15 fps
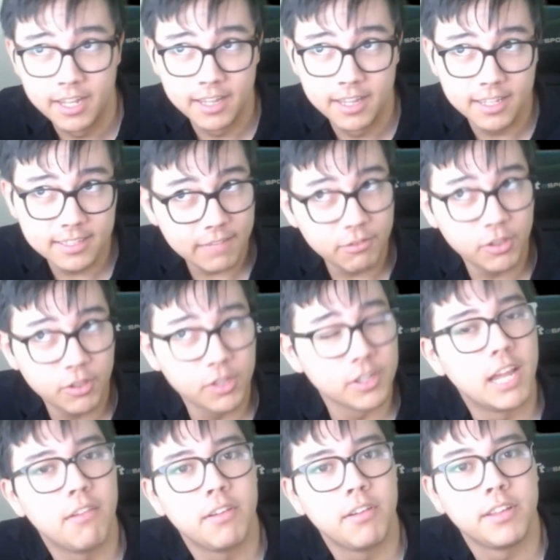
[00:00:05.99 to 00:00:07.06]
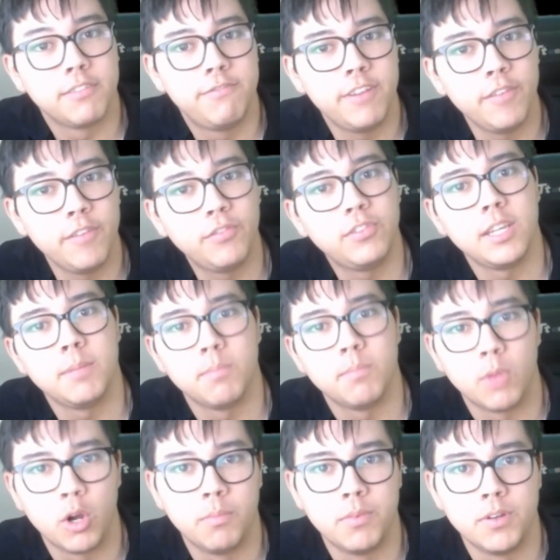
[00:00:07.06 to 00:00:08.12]
let's have a look now at 15
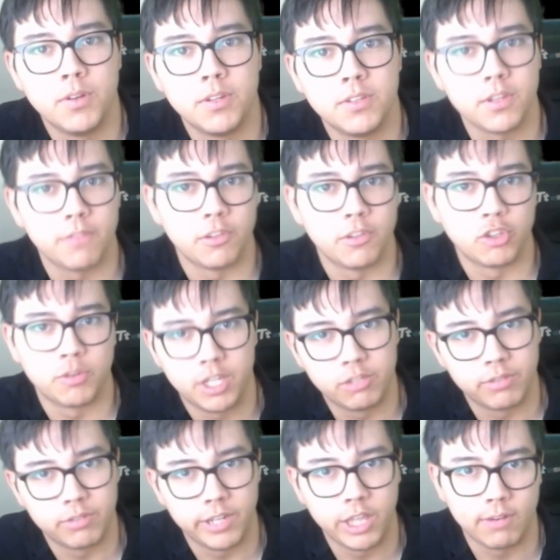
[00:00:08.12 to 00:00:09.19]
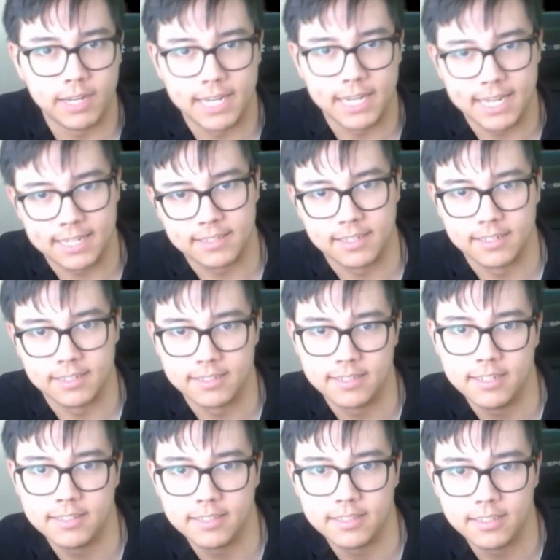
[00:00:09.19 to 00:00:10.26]
moments of the 2023 NASCAR
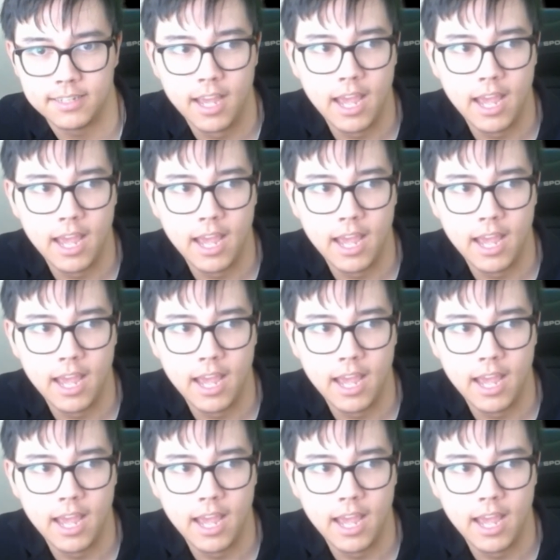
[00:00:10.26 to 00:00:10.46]
season